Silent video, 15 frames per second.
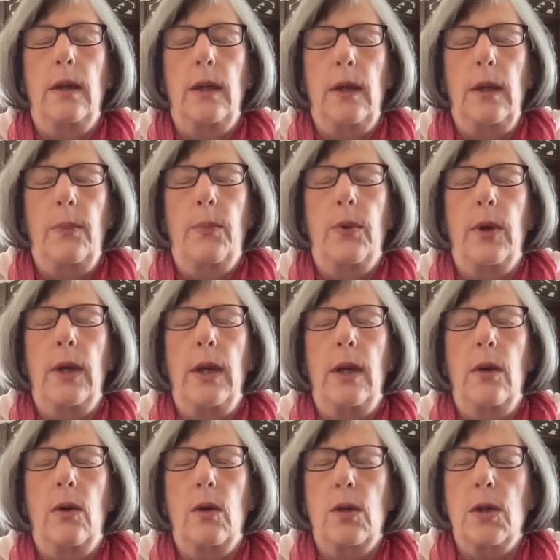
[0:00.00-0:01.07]
Libra
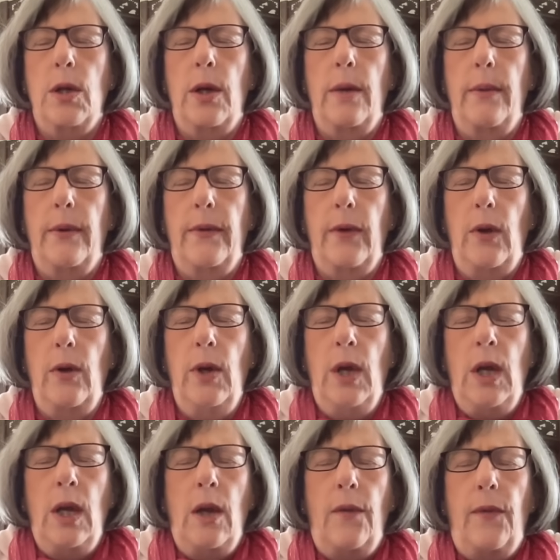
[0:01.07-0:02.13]
in October. So
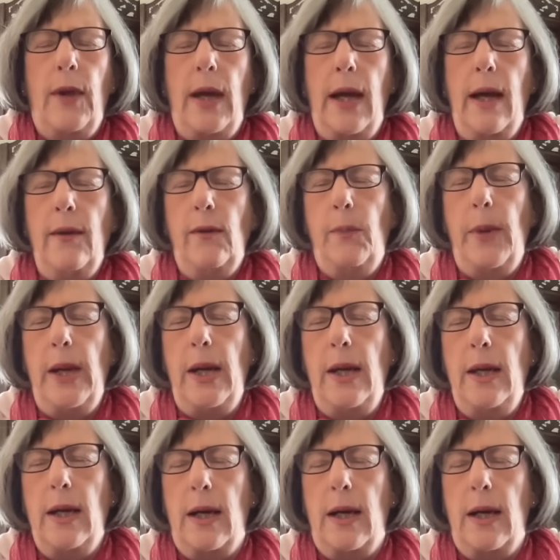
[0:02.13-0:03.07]
there has been,